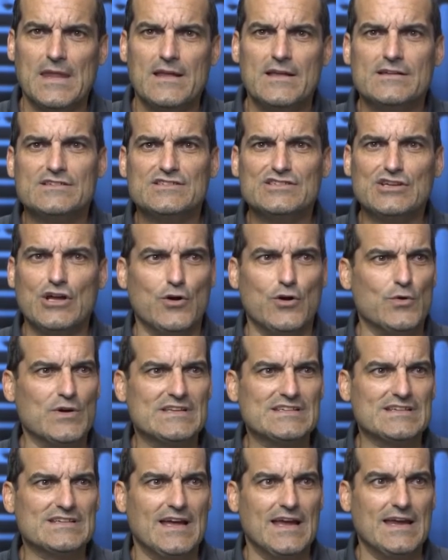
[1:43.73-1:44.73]
So
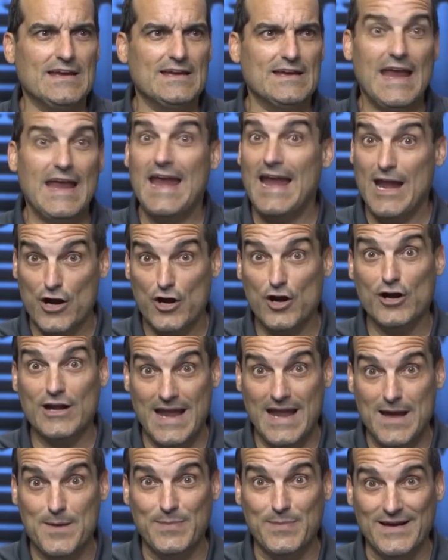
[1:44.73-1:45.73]
it's like air
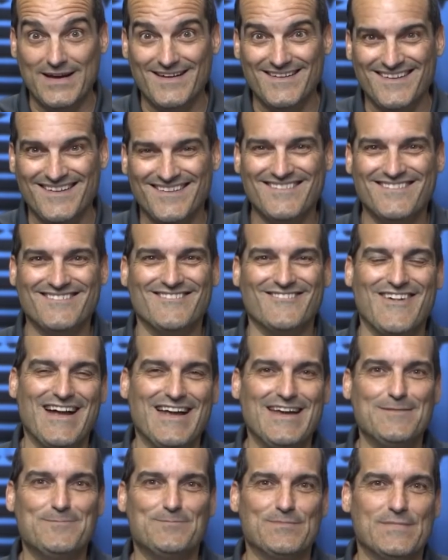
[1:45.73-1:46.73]
gapping,
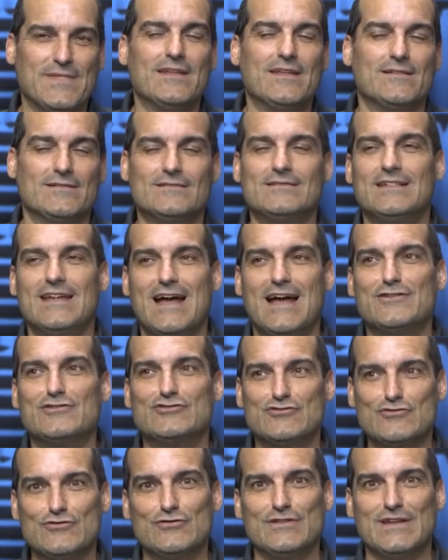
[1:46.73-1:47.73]
right? Not
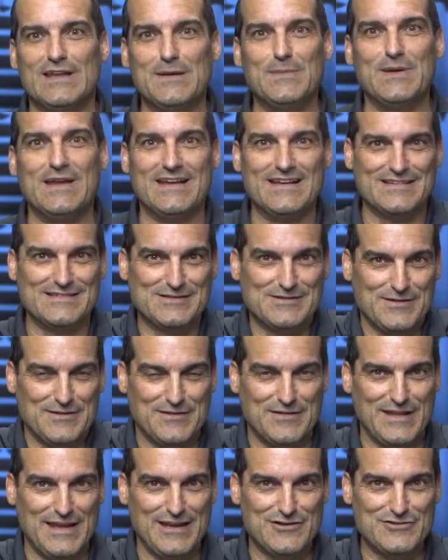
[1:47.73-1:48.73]
truly, because
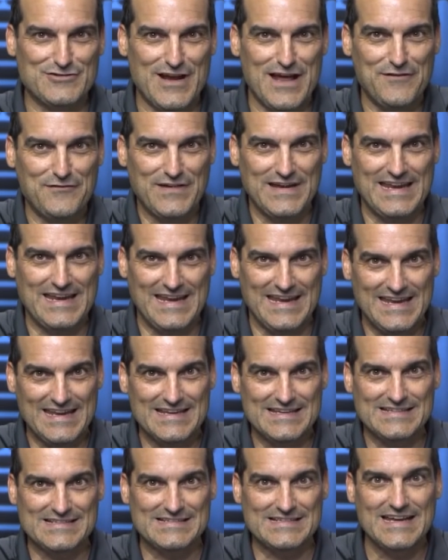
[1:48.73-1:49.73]
the traffic
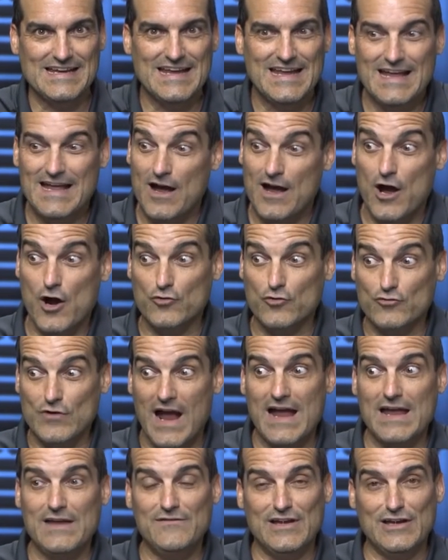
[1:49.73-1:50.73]
is
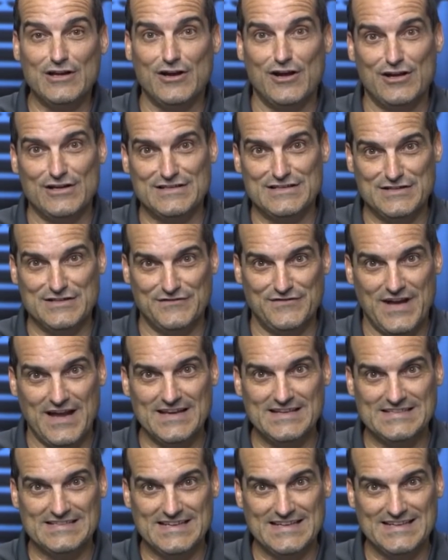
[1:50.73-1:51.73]
arriving on
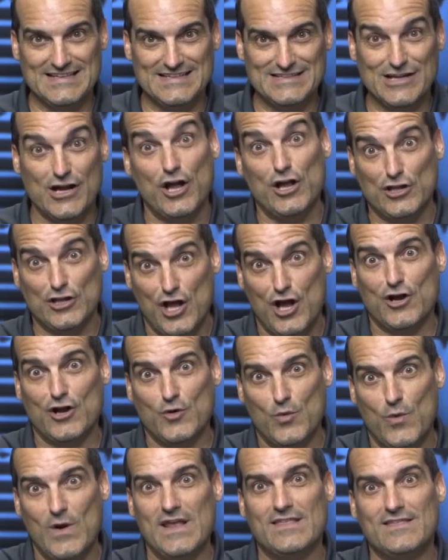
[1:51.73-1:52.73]
devices
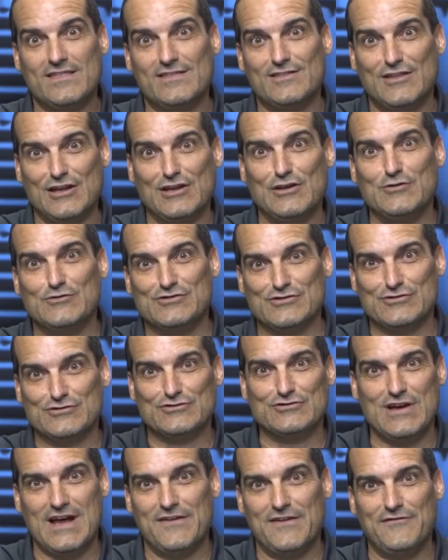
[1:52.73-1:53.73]
along with the user
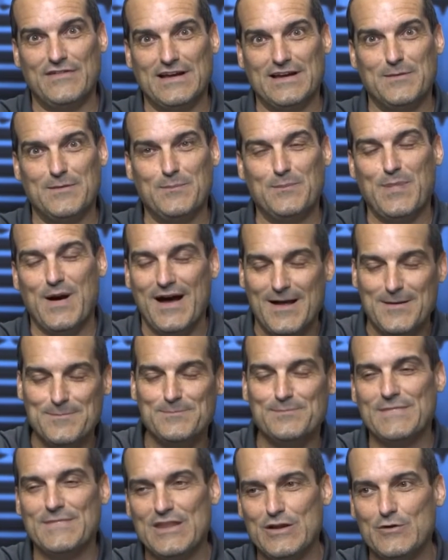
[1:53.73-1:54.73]
traffic,
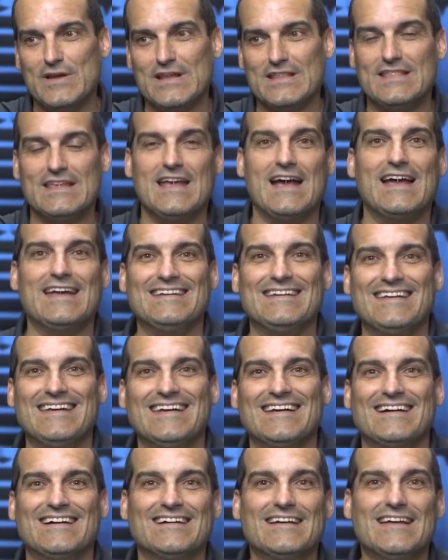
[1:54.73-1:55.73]
but you get the
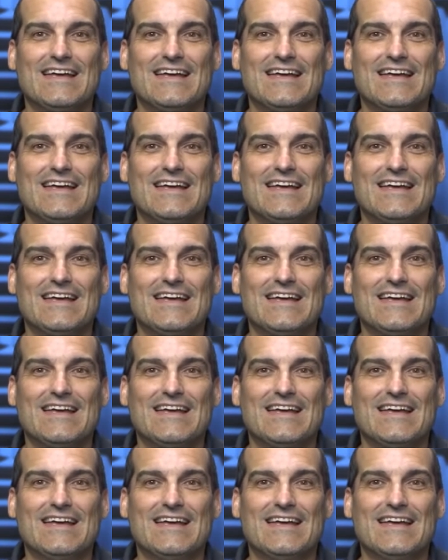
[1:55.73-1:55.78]
idea.